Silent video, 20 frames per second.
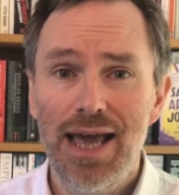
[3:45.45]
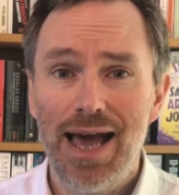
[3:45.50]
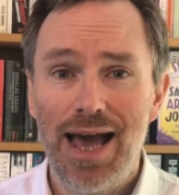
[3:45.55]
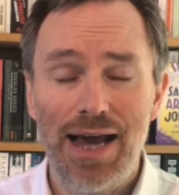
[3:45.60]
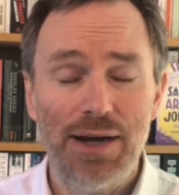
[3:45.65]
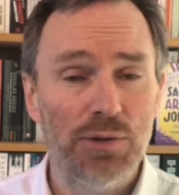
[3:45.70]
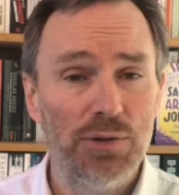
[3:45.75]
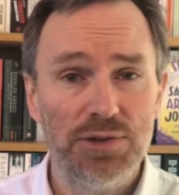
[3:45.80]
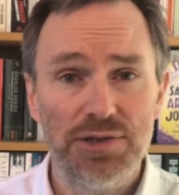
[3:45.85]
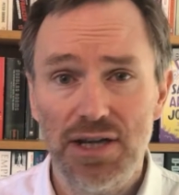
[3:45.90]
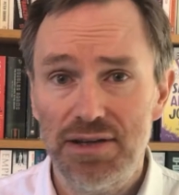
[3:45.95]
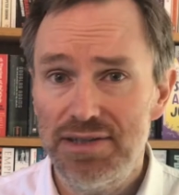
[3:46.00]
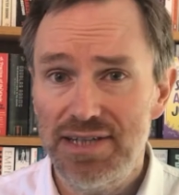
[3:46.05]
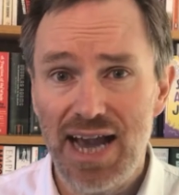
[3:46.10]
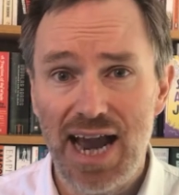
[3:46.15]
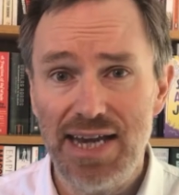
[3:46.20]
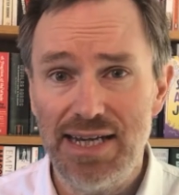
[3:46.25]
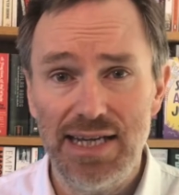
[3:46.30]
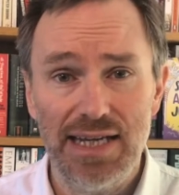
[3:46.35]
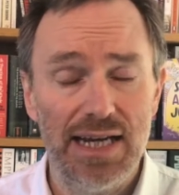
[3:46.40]
And also
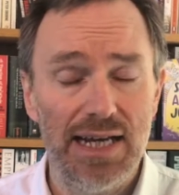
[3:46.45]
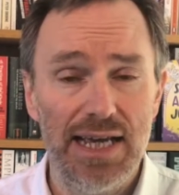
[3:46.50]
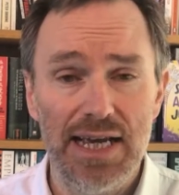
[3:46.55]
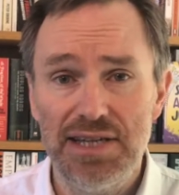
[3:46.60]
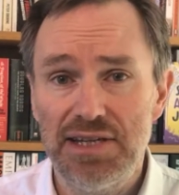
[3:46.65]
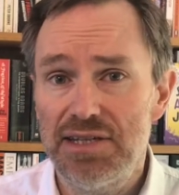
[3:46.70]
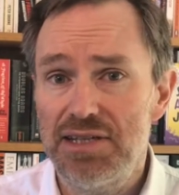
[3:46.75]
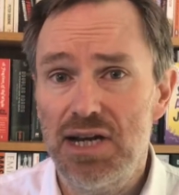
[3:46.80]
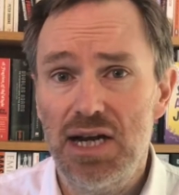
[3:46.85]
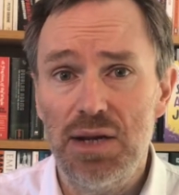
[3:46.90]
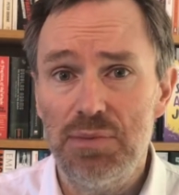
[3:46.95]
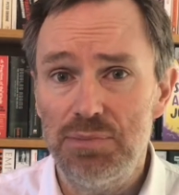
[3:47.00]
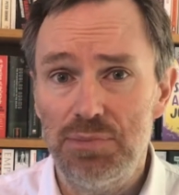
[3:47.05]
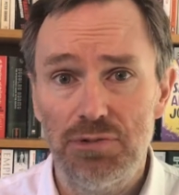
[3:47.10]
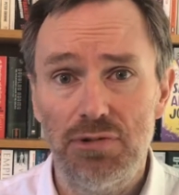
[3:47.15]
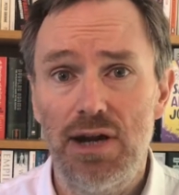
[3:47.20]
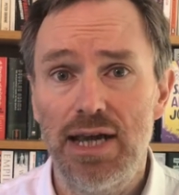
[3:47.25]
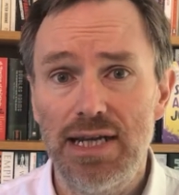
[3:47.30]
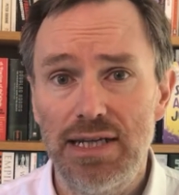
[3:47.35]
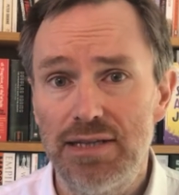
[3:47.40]
technically, it just kind of
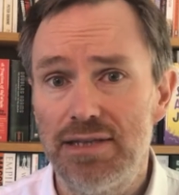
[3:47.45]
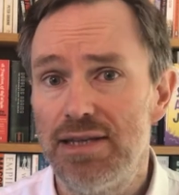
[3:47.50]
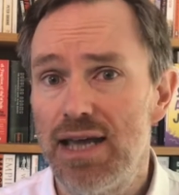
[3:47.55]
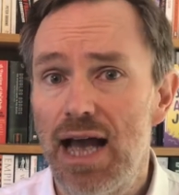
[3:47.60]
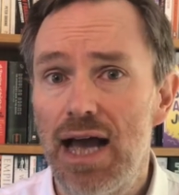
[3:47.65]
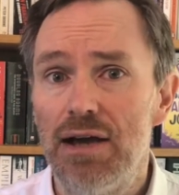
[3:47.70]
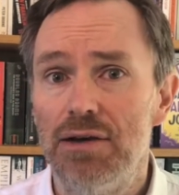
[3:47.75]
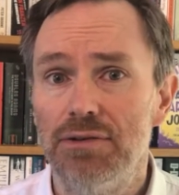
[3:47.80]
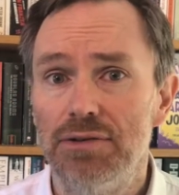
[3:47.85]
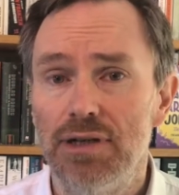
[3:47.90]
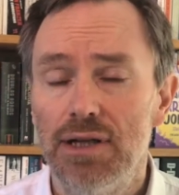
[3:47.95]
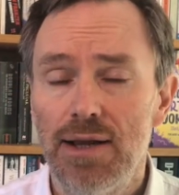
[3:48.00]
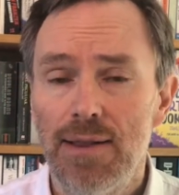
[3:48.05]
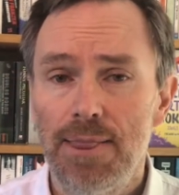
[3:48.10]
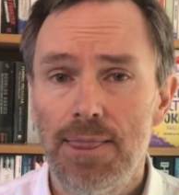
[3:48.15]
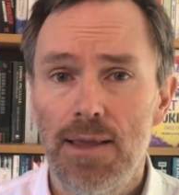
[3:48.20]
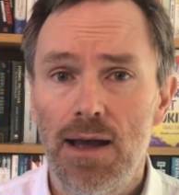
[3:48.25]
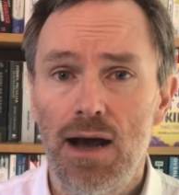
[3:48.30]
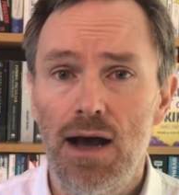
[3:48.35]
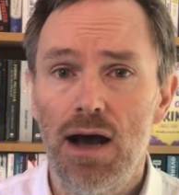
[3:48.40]
breaks down
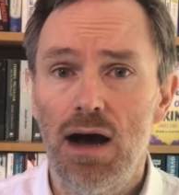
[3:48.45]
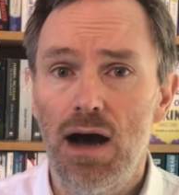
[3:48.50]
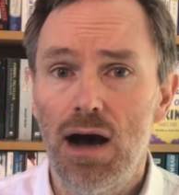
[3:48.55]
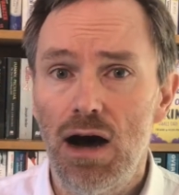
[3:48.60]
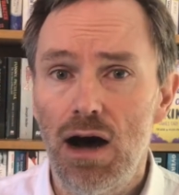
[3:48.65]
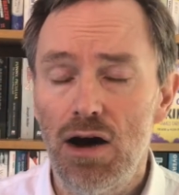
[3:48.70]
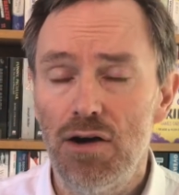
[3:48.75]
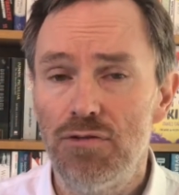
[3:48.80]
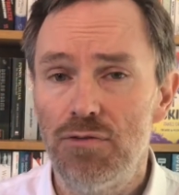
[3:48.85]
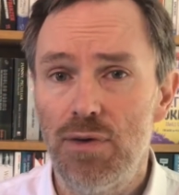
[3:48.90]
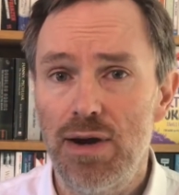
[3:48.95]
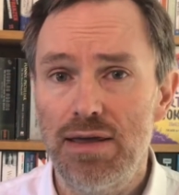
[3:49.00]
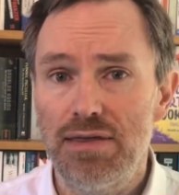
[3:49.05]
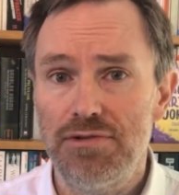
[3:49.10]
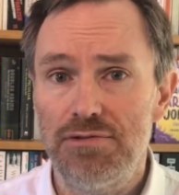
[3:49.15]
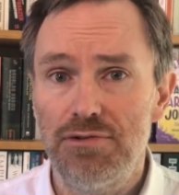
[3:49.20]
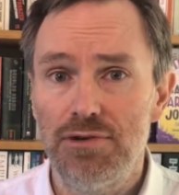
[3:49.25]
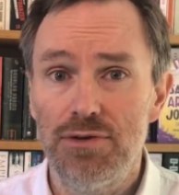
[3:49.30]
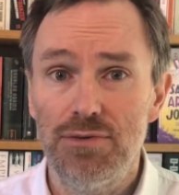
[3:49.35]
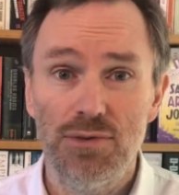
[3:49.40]
halfway
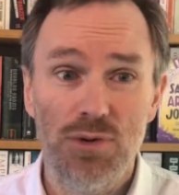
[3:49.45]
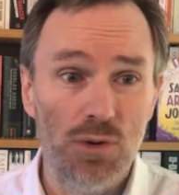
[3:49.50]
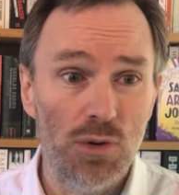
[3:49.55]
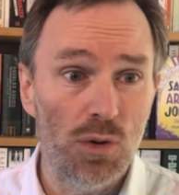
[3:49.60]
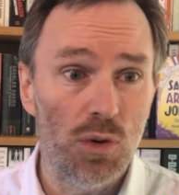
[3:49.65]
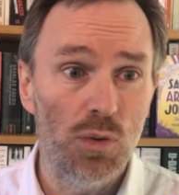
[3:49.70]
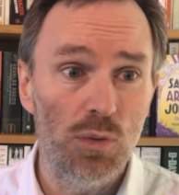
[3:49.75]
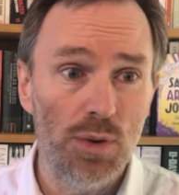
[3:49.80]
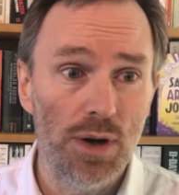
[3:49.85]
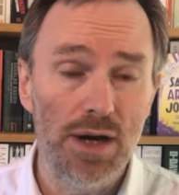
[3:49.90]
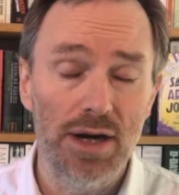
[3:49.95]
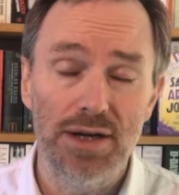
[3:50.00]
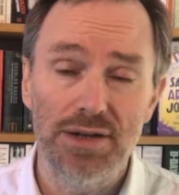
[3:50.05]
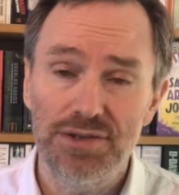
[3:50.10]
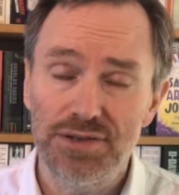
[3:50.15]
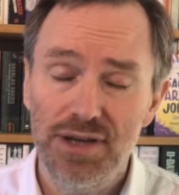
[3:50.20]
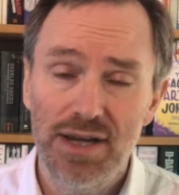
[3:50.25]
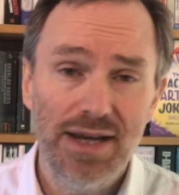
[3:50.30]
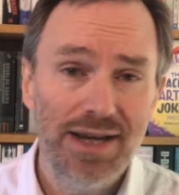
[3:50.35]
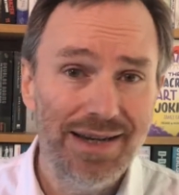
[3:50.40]
through, or
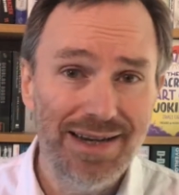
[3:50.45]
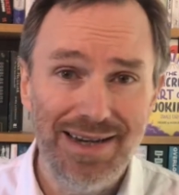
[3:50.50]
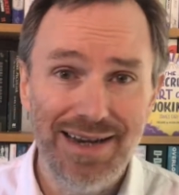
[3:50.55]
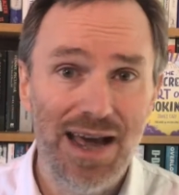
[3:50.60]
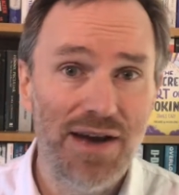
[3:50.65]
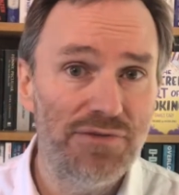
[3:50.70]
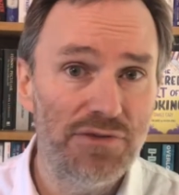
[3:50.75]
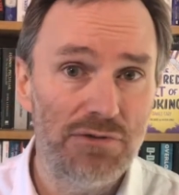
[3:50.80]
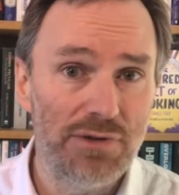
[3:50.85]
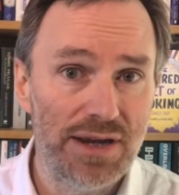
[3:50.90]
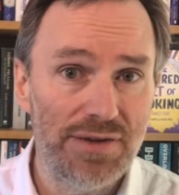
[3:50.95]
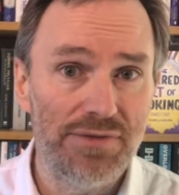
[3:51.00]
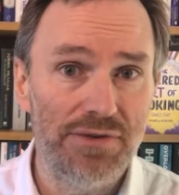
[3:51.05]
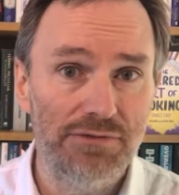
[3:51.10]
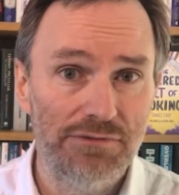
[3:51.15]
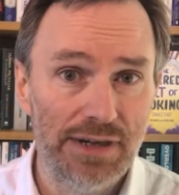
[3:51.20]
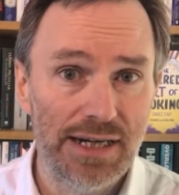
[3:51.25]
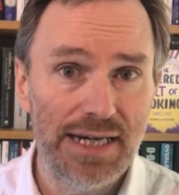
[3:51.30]
worse, never even really